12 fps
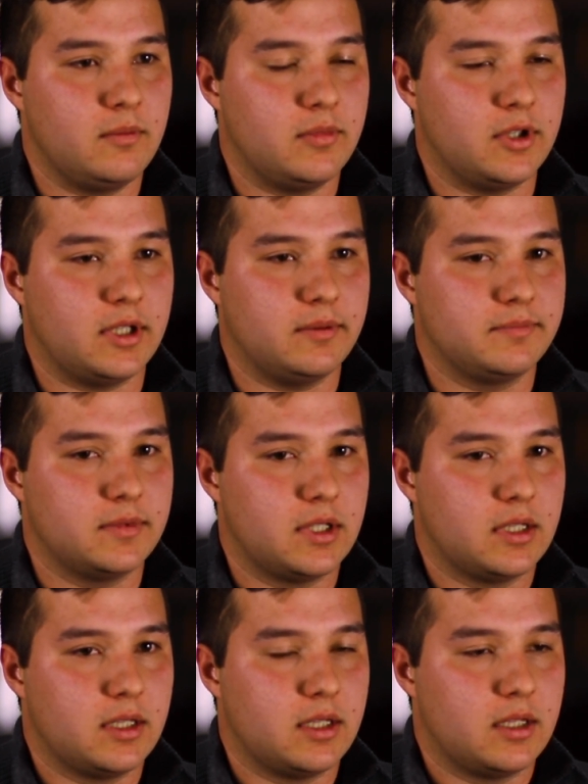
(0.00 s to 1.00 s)
But
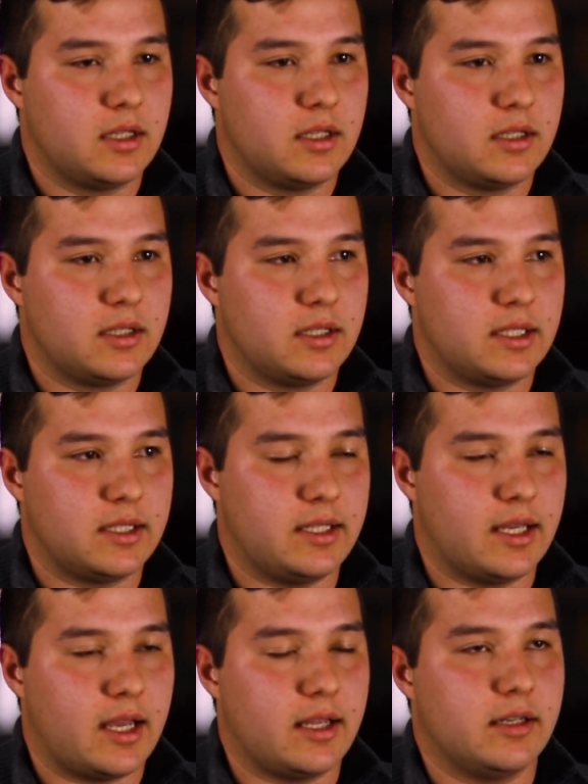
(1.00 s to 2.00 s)

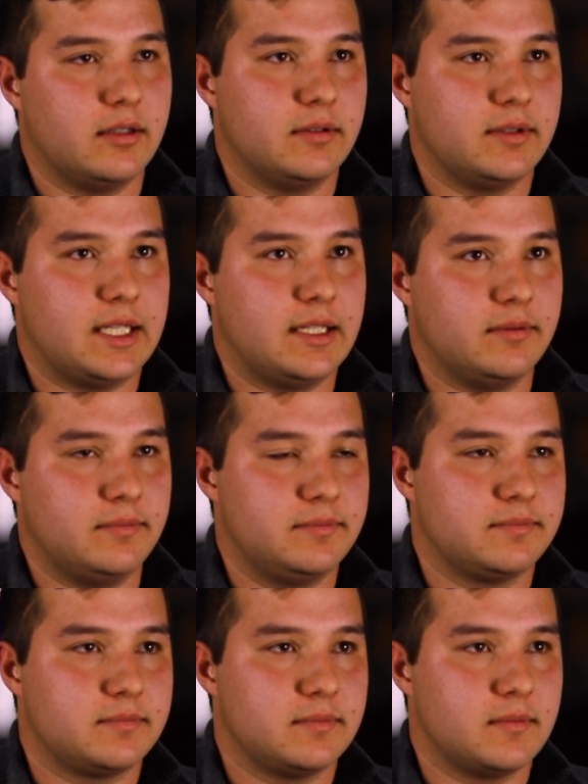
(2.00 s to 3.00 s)
yeah,
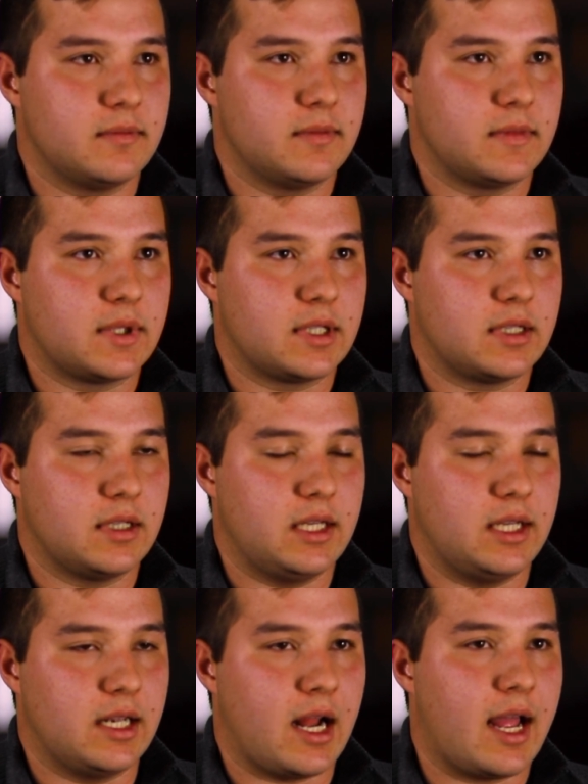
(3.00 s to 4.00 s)

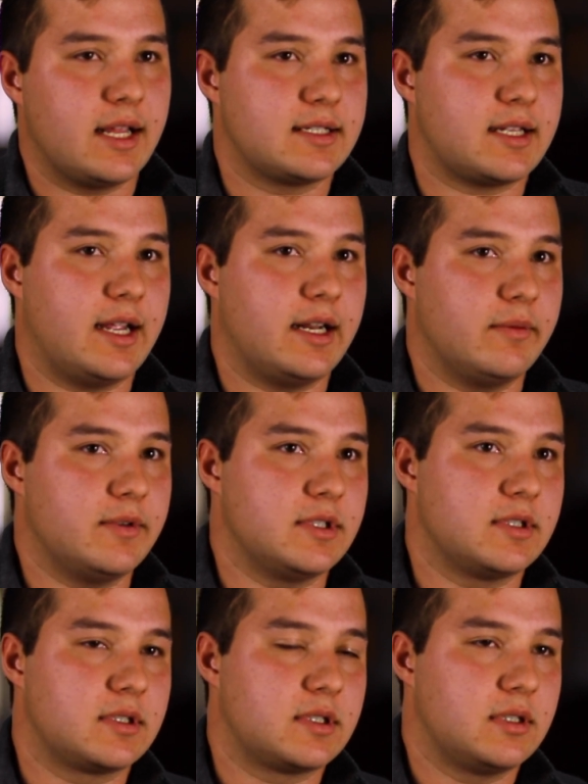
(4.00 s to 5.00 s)
and in hindsight, it
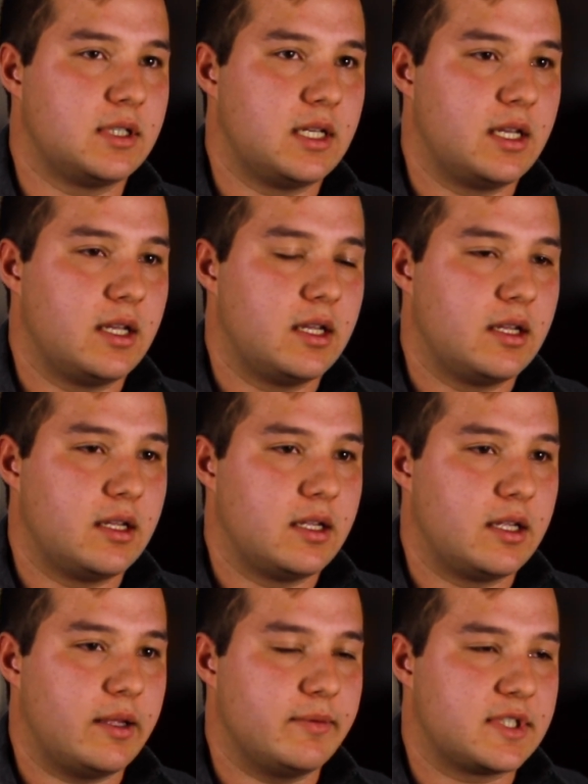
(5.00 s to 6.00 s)
was
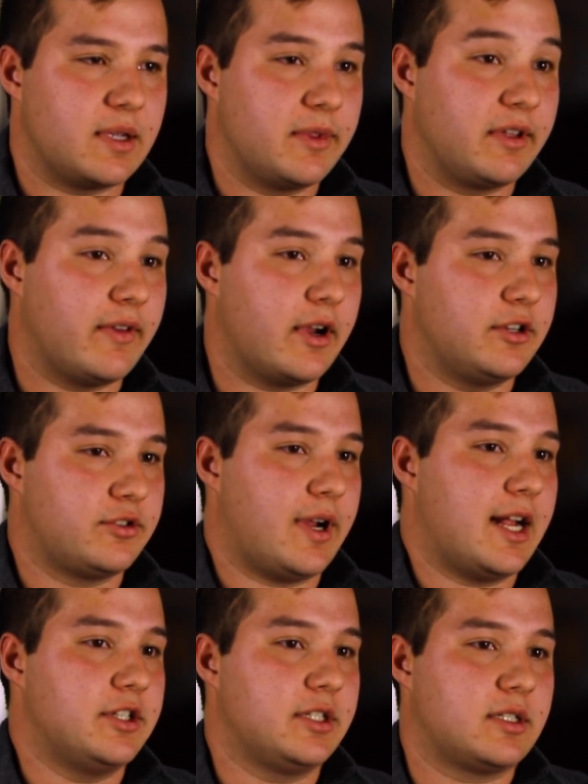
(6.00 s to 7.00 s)
something very
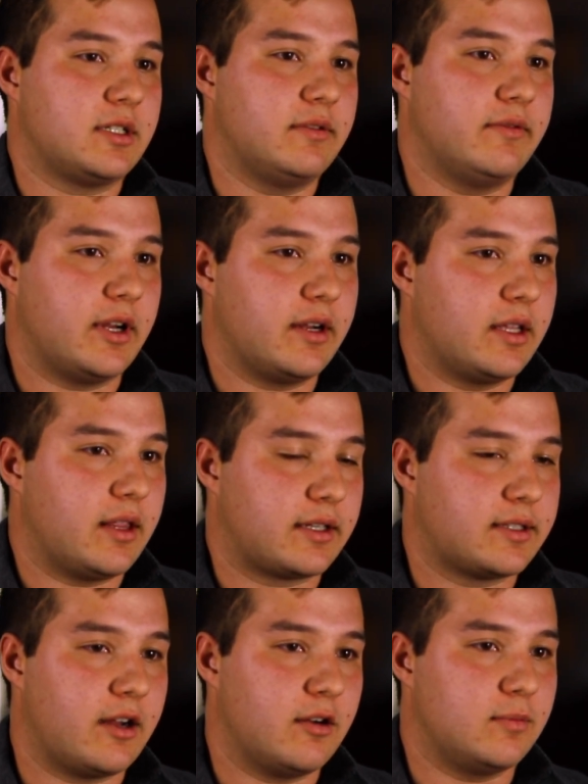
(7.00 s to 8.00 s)
tragic and very
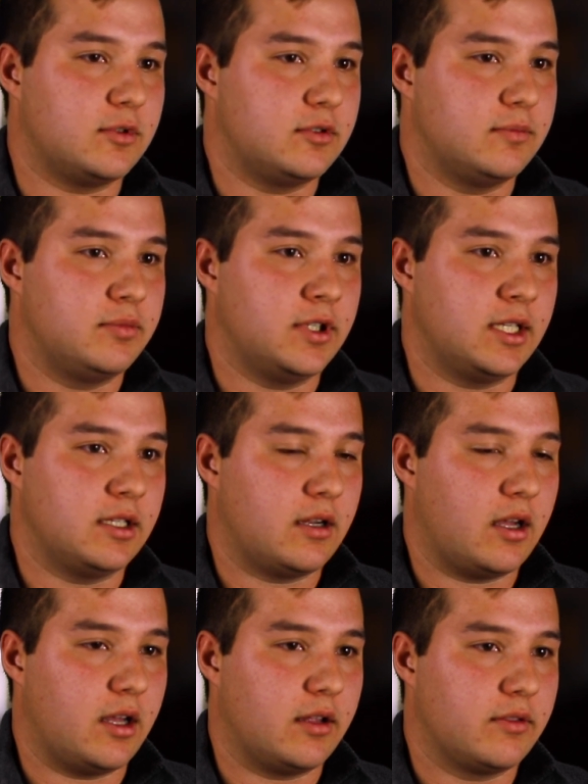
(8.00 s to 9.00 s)
like terrible, but
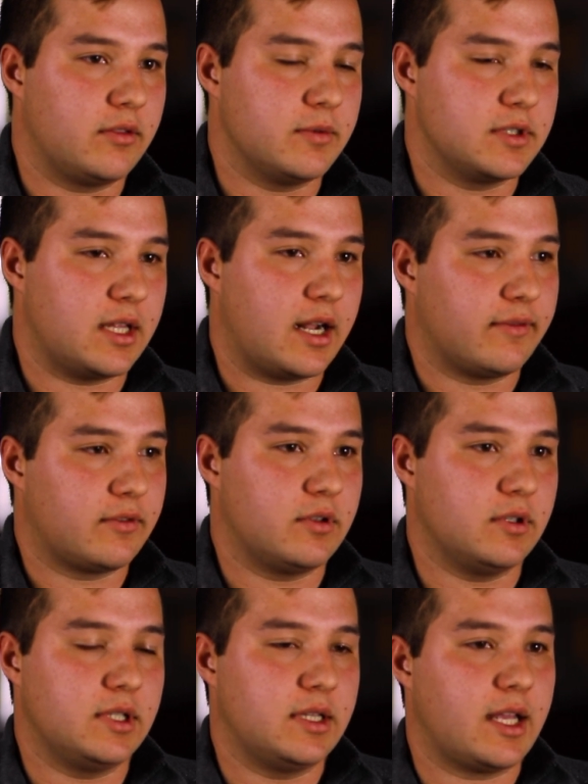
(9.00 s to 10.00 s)
there was a lot of
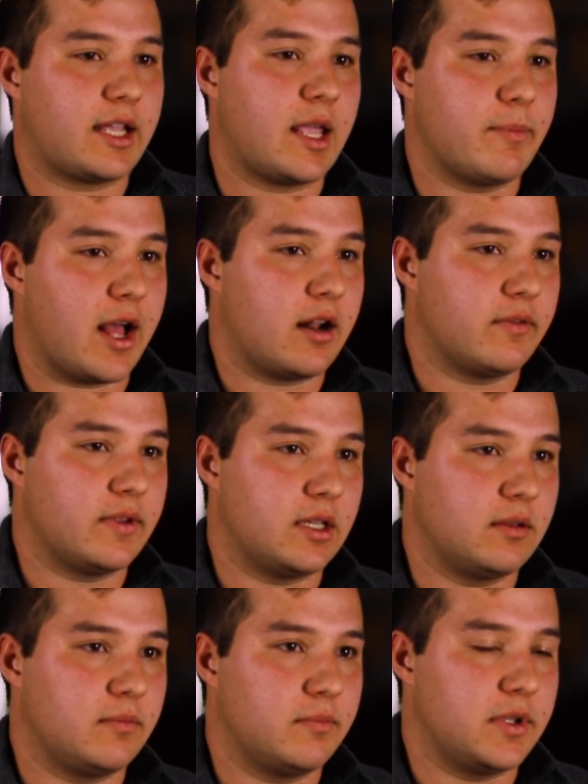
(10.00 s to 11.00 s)
good that came out of it
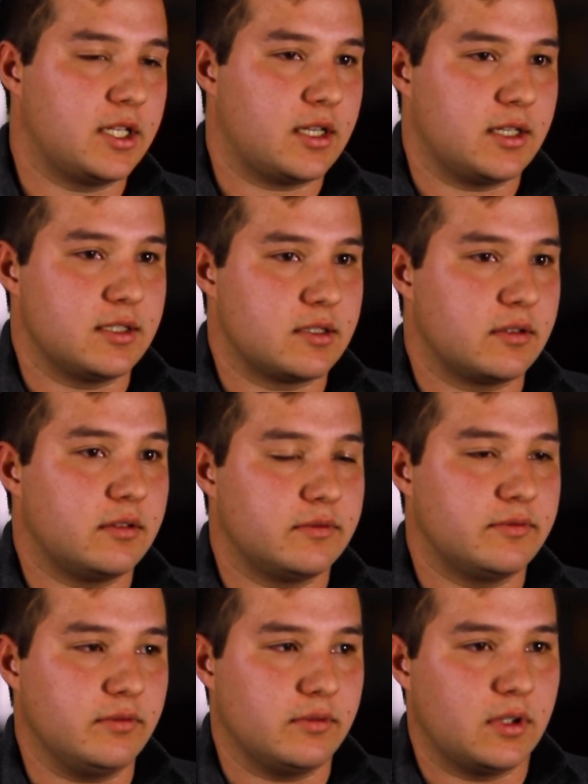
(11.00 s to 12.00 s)
because
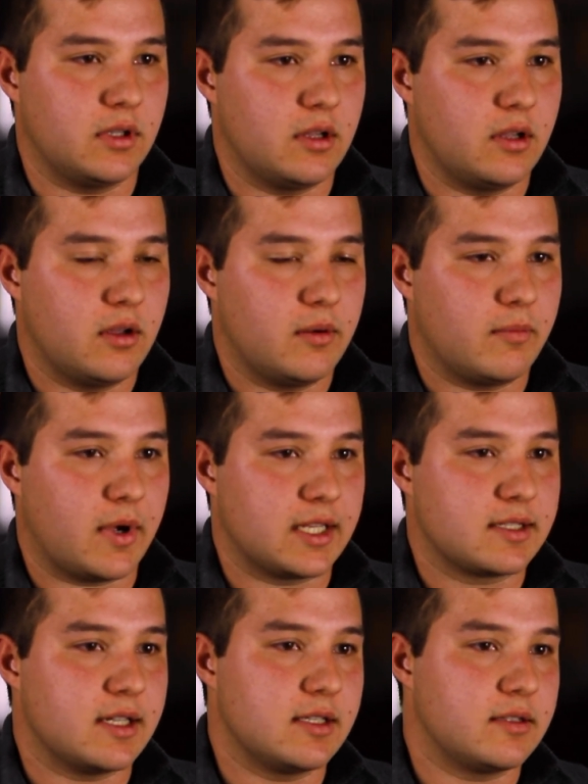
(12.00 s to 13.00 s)
of my
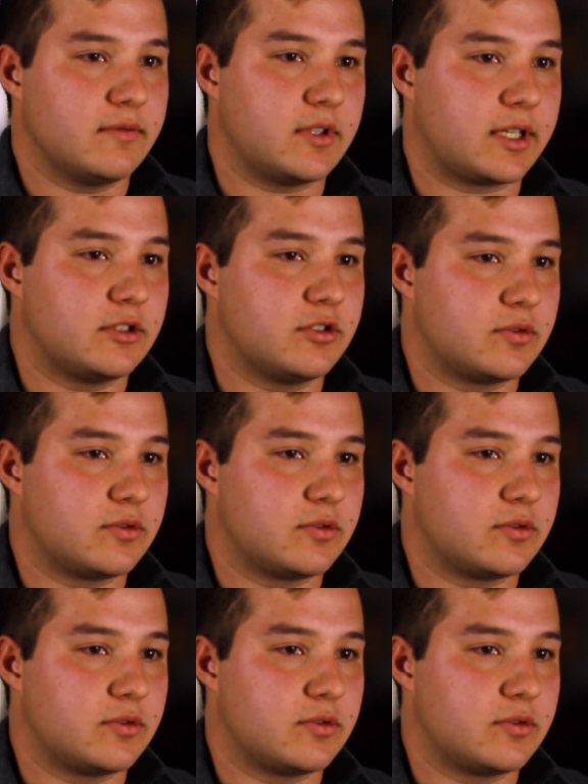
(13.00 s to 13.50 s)
sense of like